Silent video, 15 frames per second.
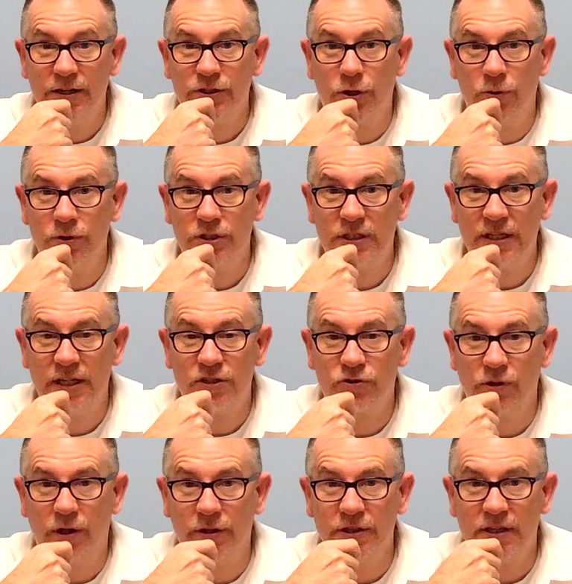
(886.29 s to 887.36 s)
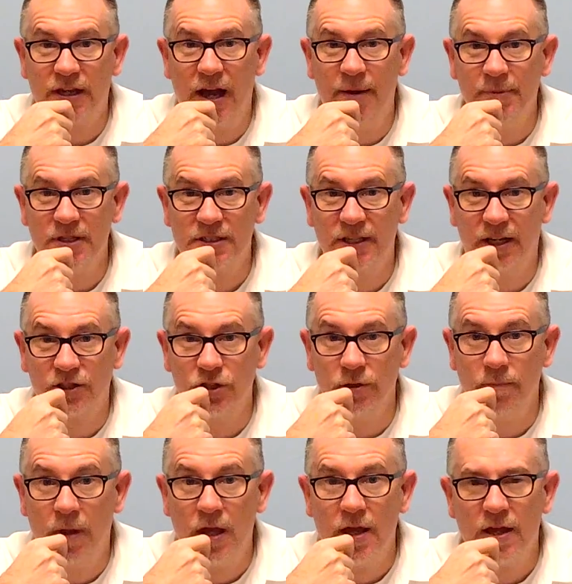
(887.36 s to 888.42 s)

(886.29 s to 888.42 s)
going to Israel in the comments section.